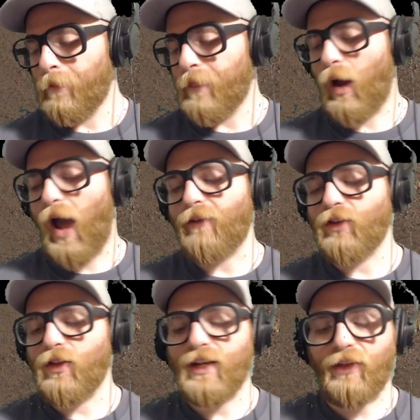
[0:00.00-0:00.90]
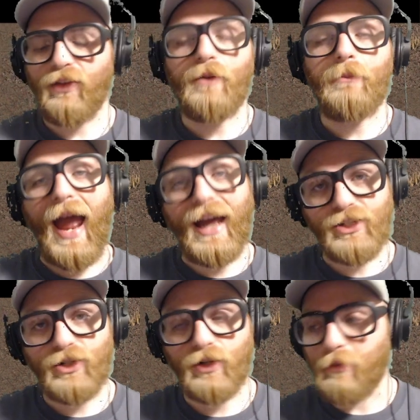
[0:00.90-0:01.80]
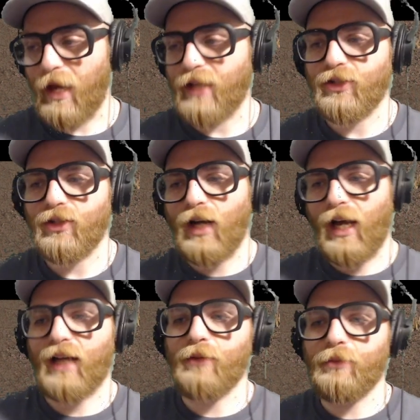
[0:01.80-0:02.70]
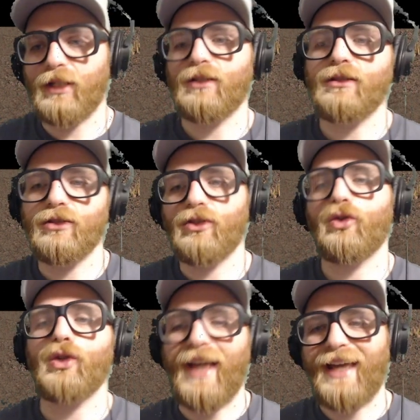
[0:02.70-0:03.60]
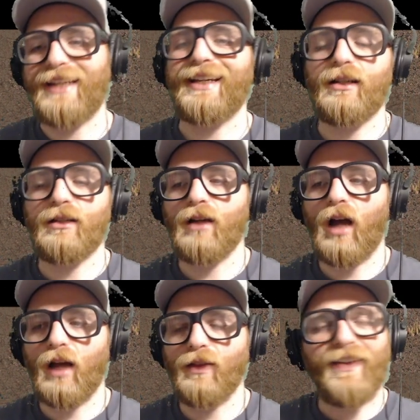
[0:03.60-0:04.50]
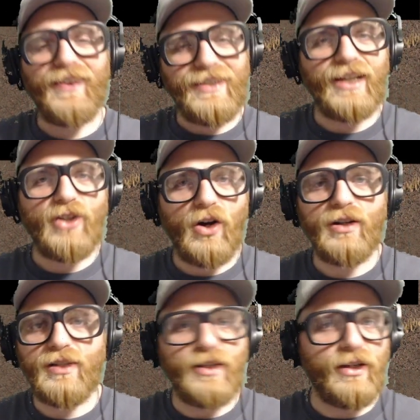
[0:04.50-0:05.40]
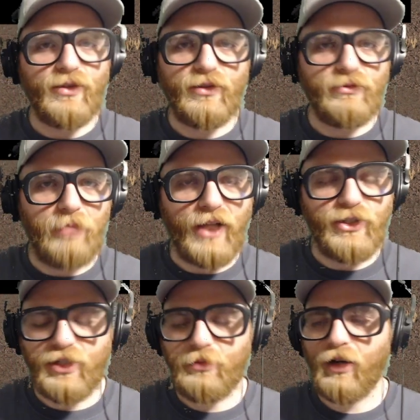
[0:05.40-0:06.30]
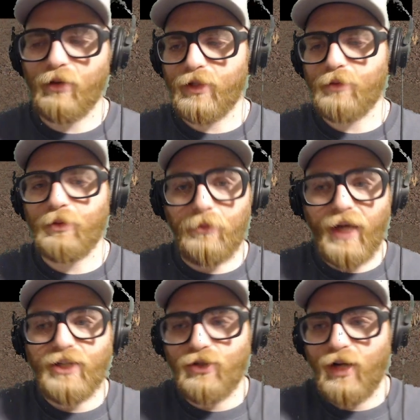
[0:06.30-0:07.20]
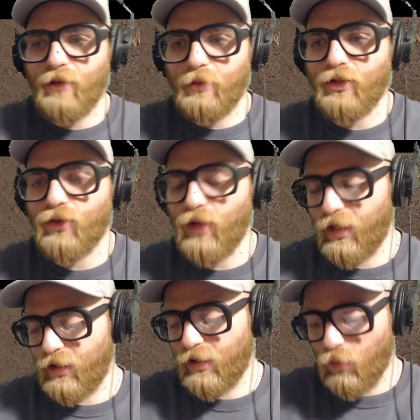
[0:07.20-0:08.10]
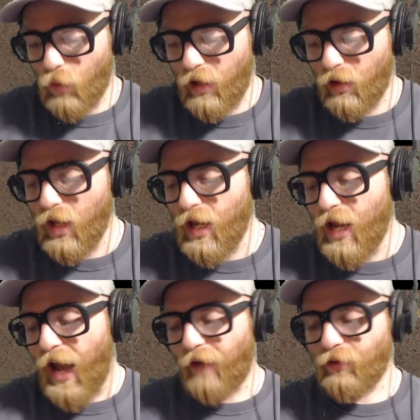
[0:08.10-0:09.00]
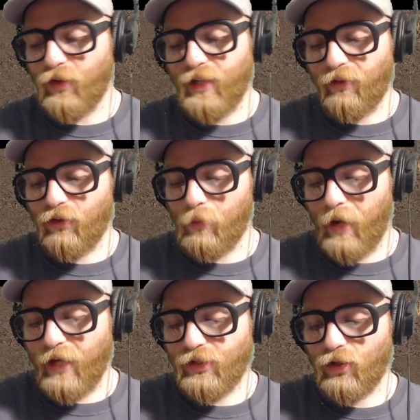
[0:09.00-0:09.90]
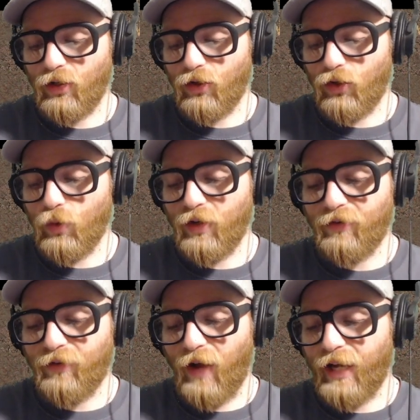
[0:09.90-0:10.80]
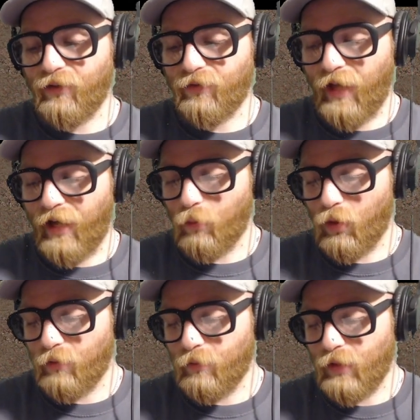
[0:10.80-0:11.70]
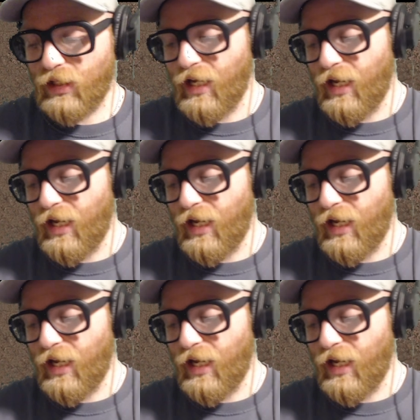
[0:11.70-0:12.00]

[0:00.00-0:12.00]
Now, after the death of the Master had been creating, like the Centaurs, their botched experiments, but the Master had been creating these as well. After the death of the Master, you can find flatworms